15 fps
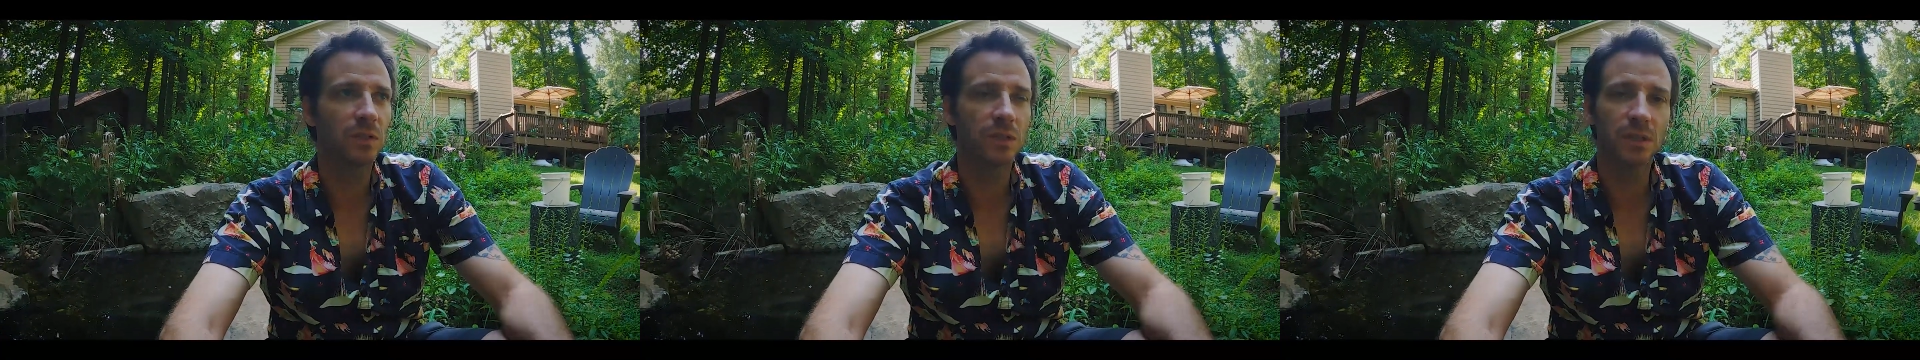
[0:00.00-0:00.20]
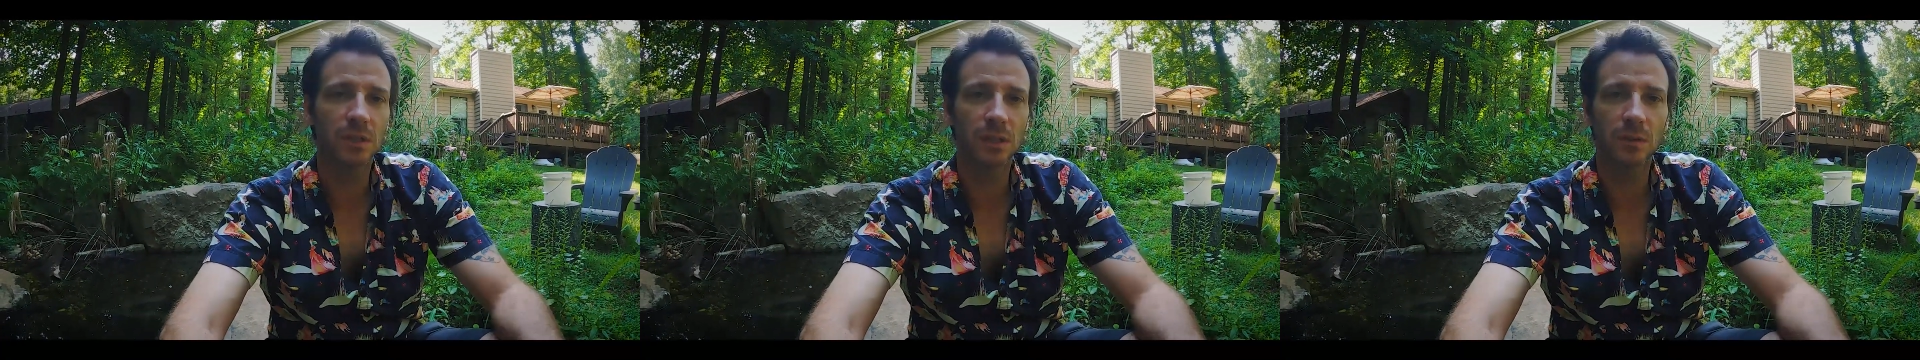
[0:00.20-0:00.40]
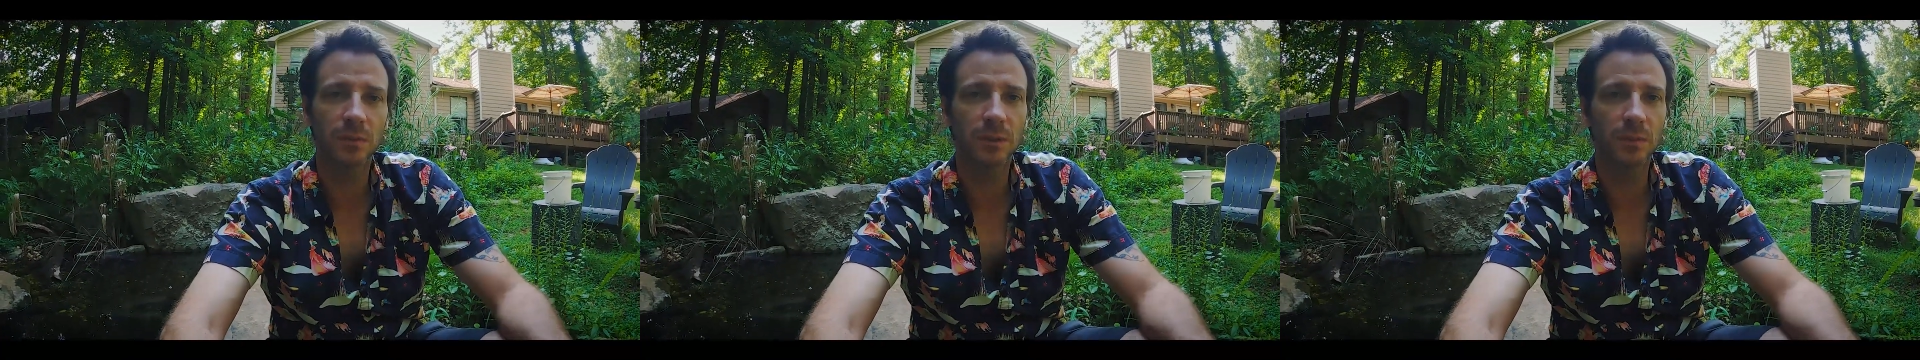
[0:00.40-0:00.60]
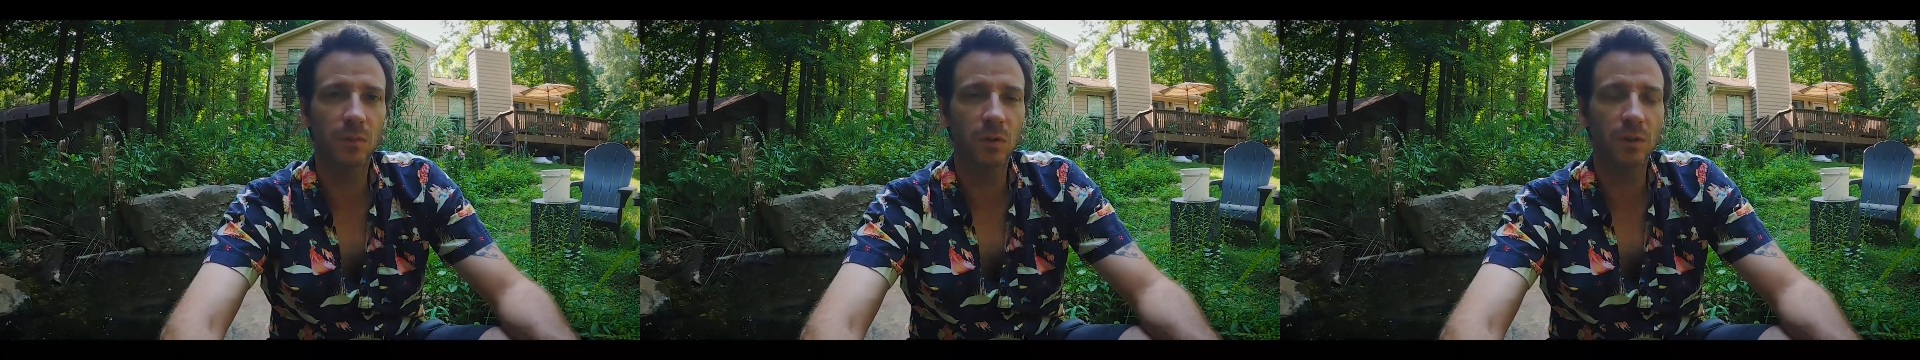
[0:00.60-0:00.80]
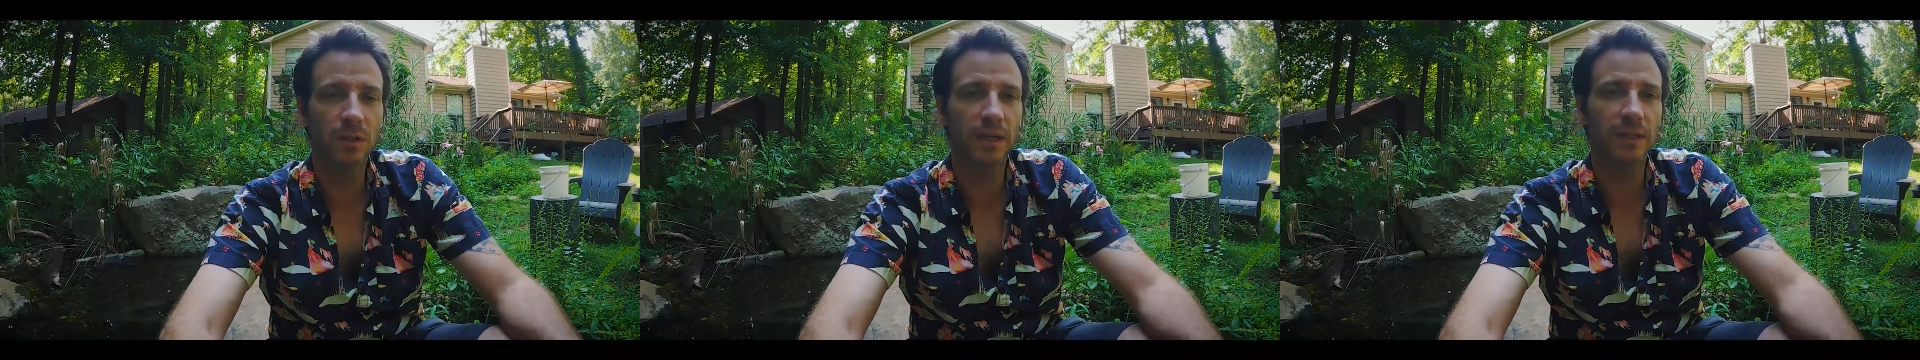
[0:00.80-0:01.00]
looks a little bit
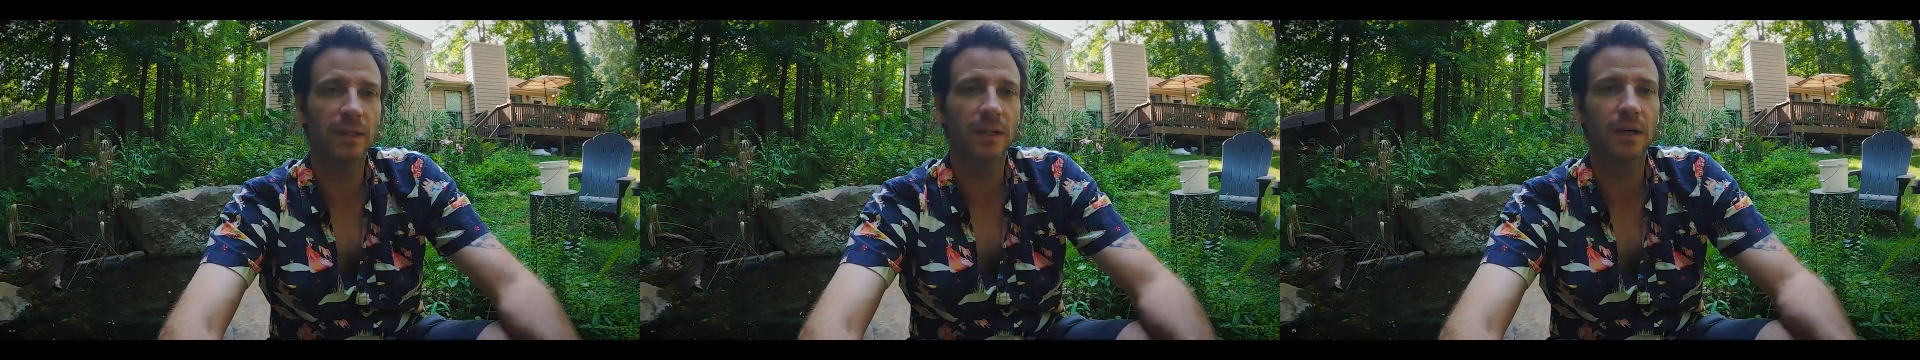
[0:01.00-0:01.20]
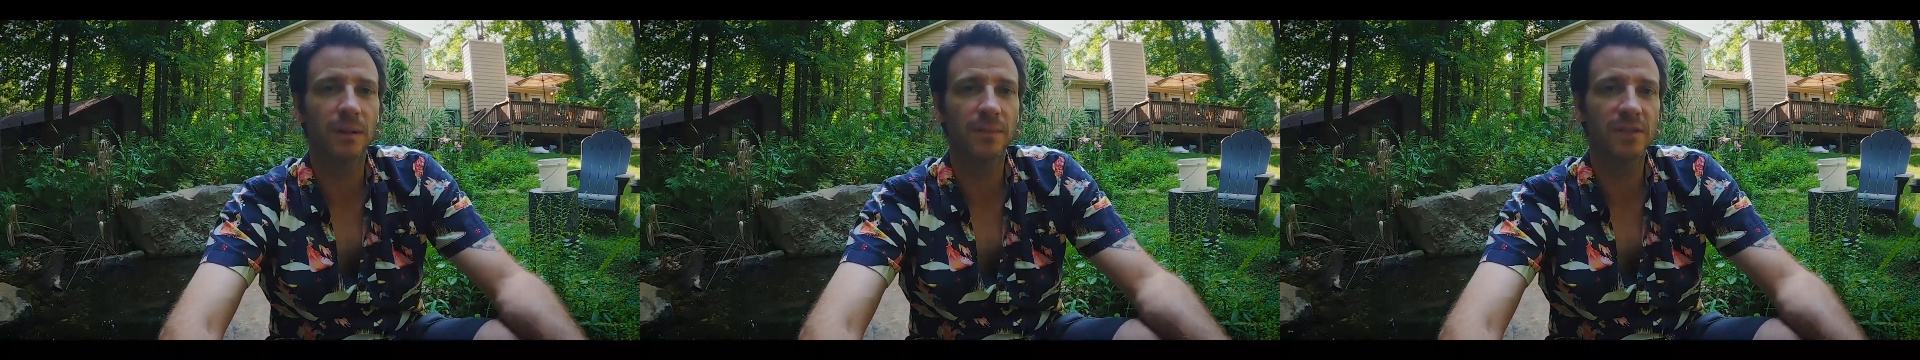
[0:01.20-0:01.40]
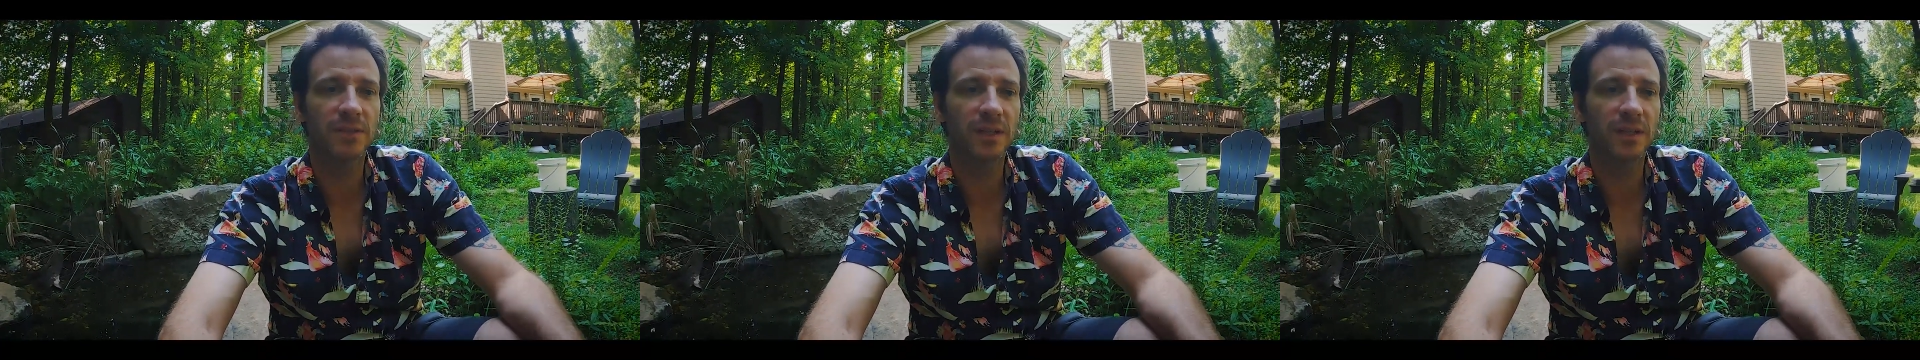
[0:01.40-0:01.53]
more like the common